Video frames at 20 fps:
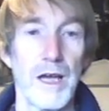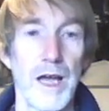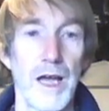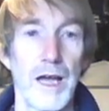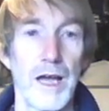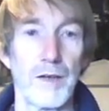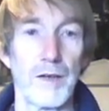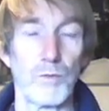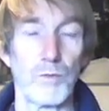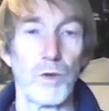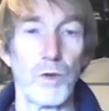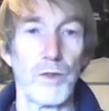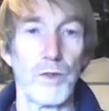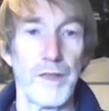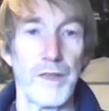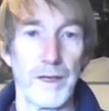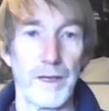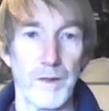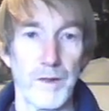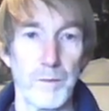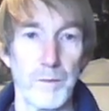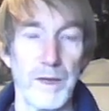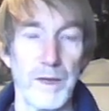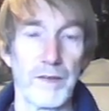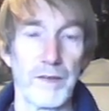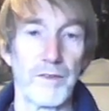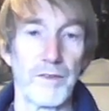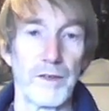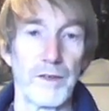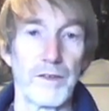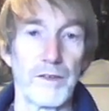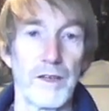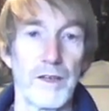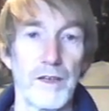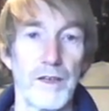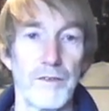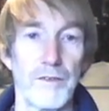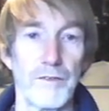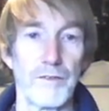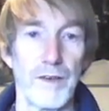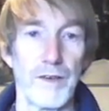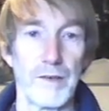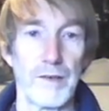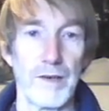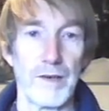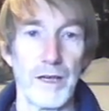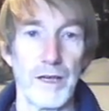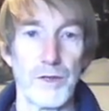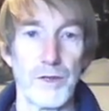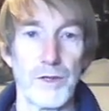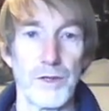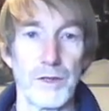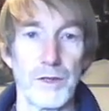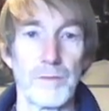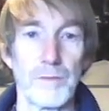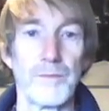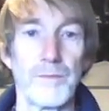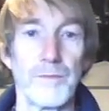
and what the expected variation